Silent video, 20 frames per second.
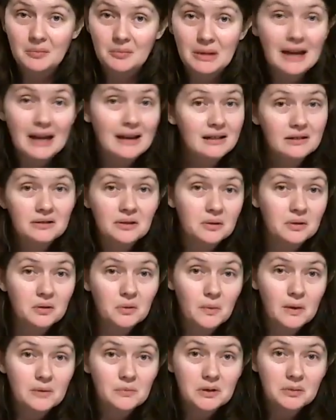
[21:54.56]
Any local
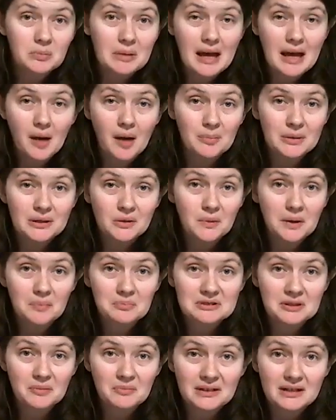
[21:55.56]
one would be happy to whip
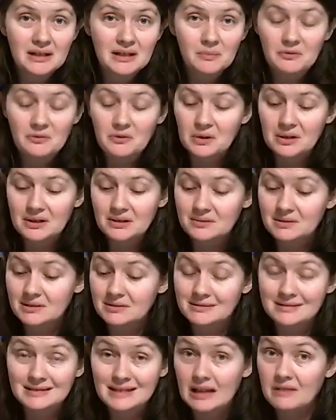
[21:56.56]
something up for you. It
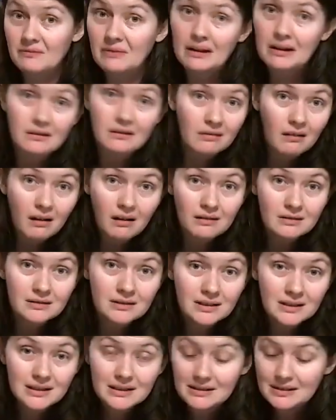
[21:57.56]
doesn't take very long.
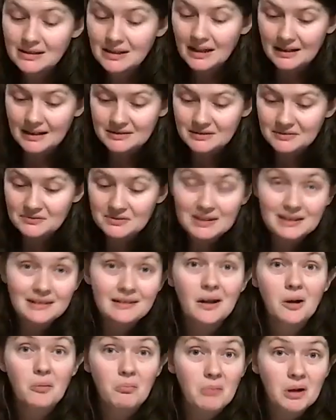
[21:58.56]
As you've
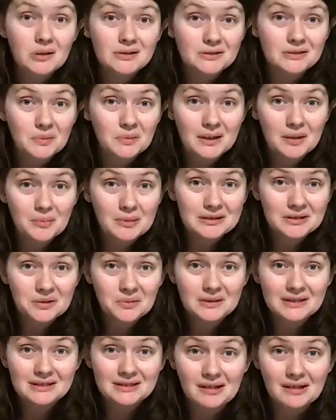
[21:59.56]
seen, most of what I've been doing is